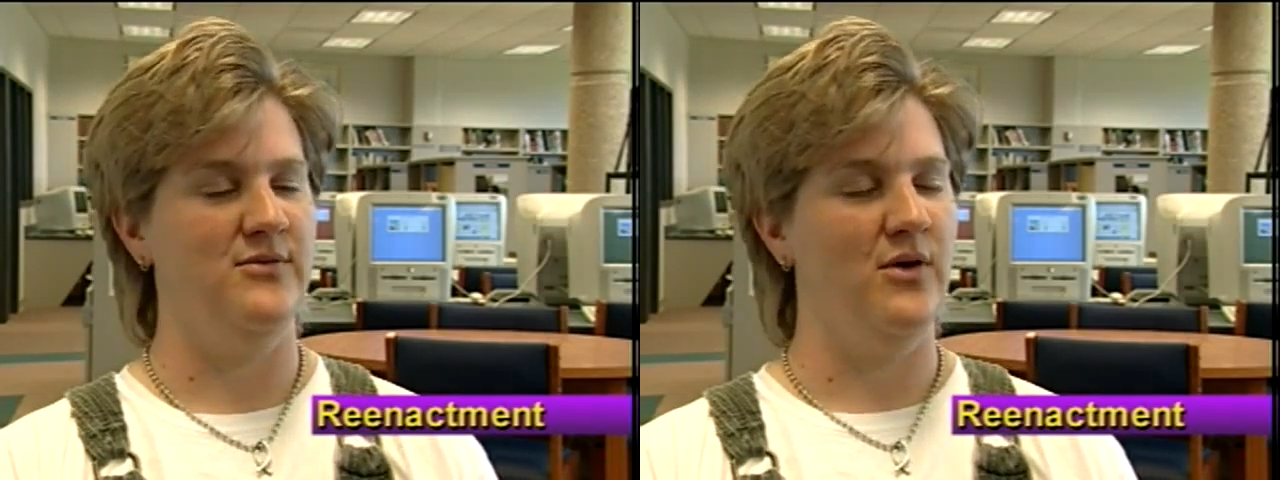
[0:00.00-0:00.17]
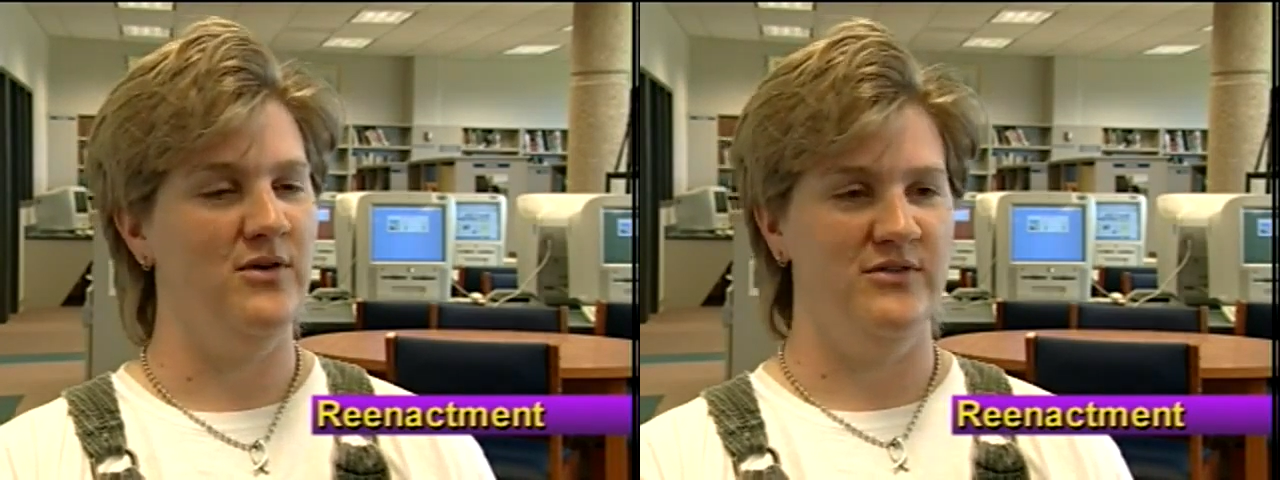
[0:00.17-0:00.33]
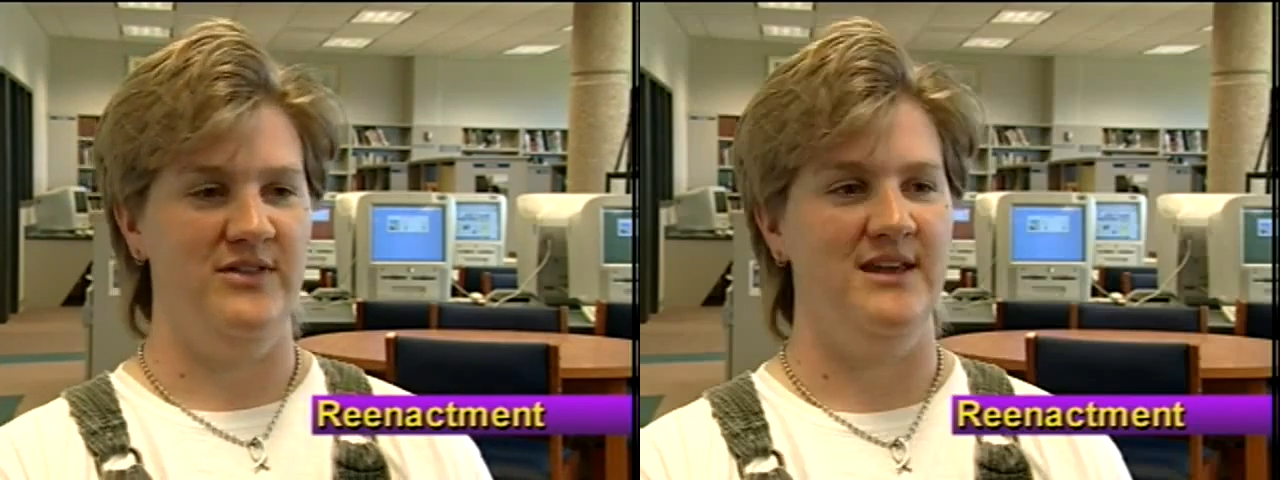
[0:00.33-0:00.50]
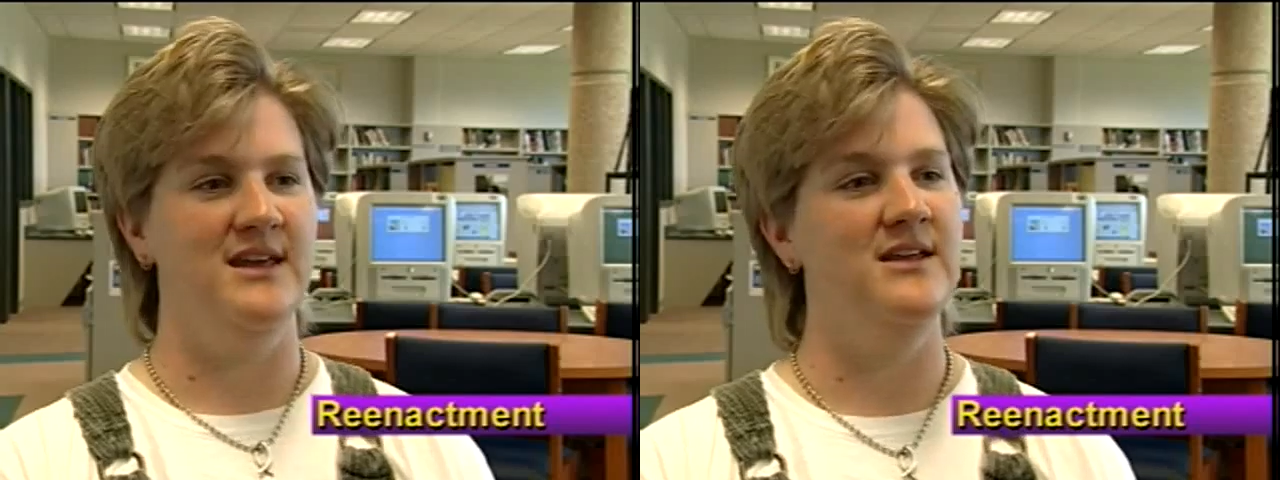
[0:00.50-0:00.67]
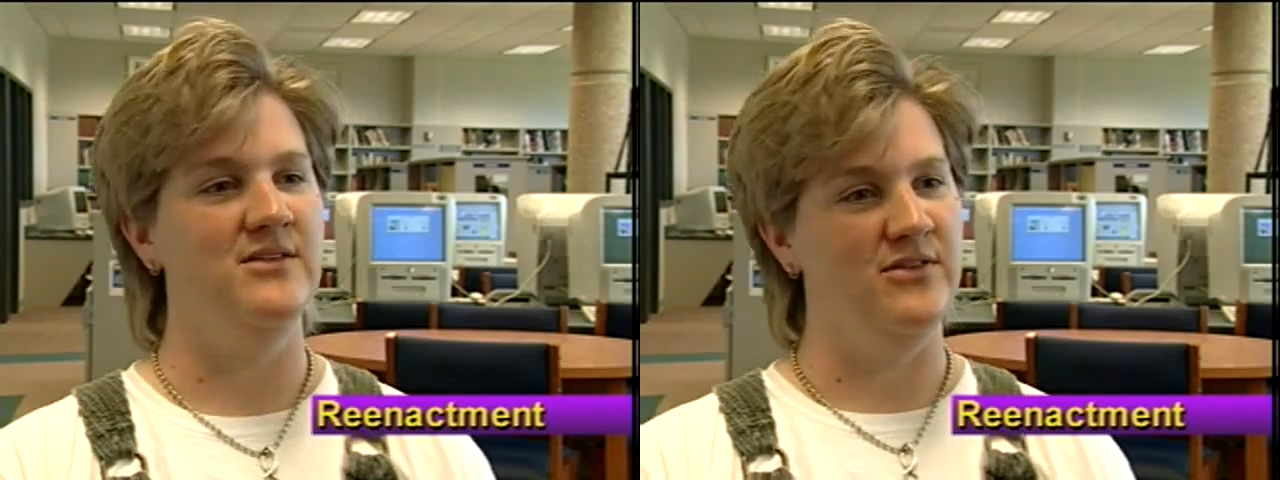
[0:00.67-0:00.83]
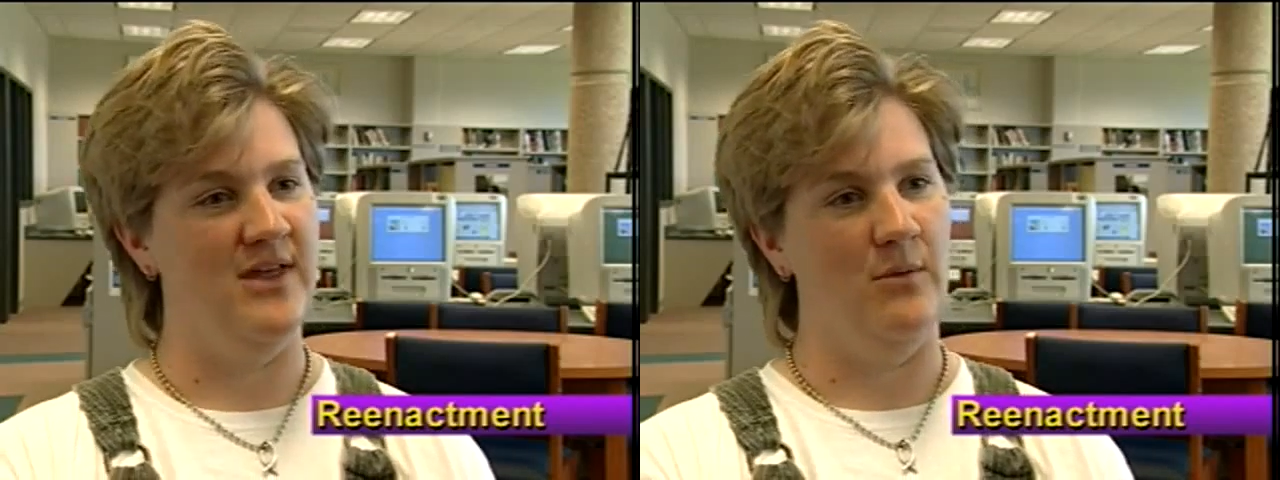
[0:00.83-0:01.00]
far as the
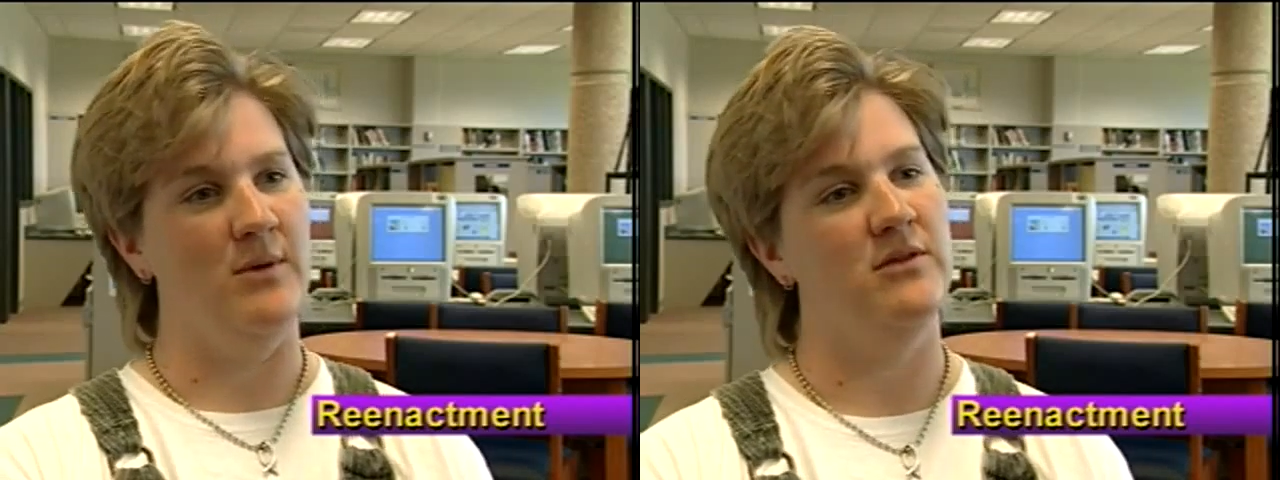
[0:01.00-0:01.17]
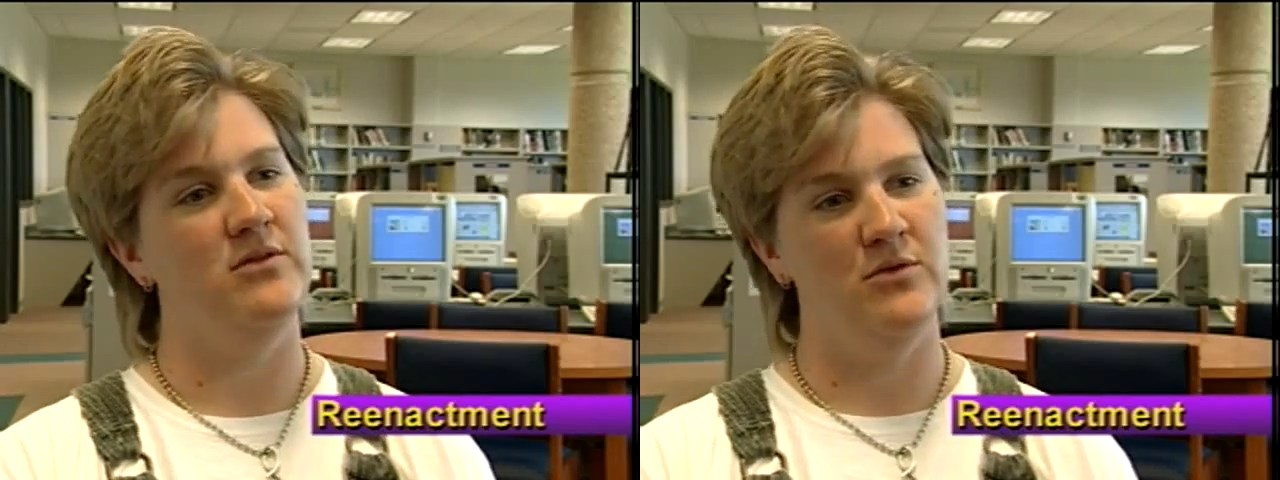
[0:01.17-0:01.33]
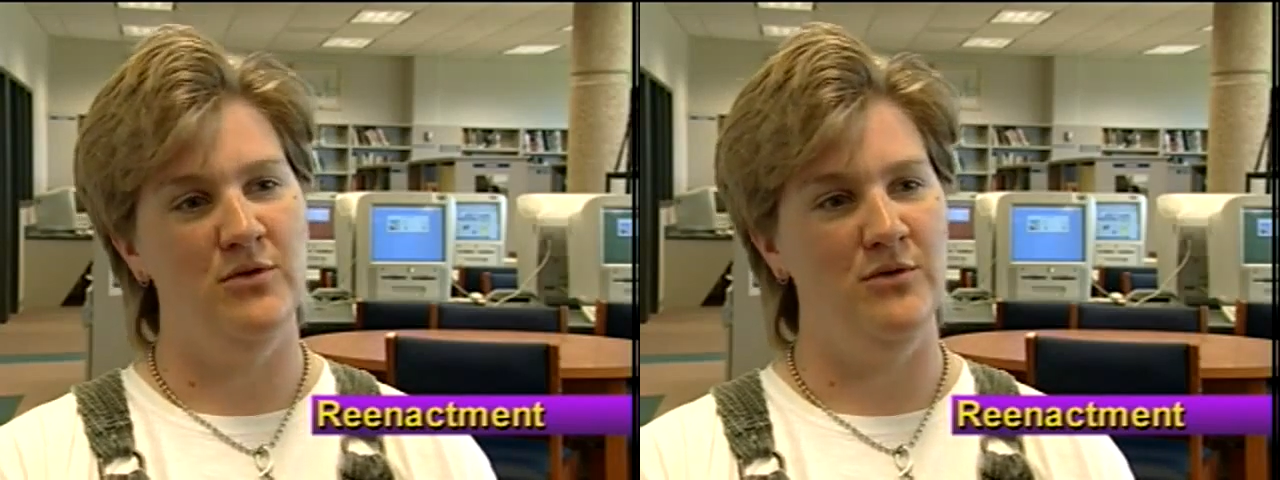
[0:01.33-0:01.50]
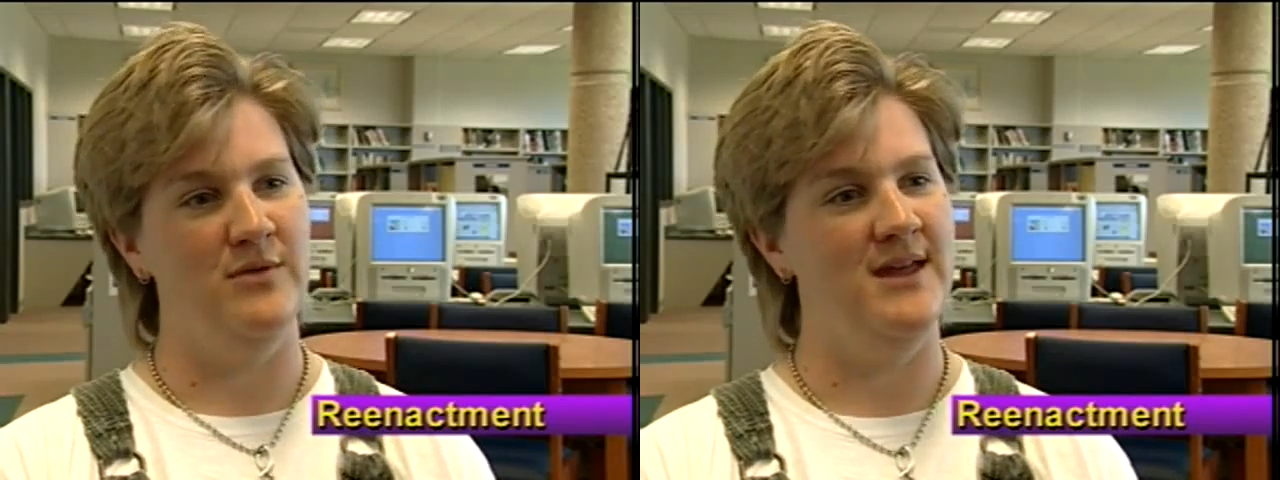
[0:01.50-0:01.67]
kids that went through,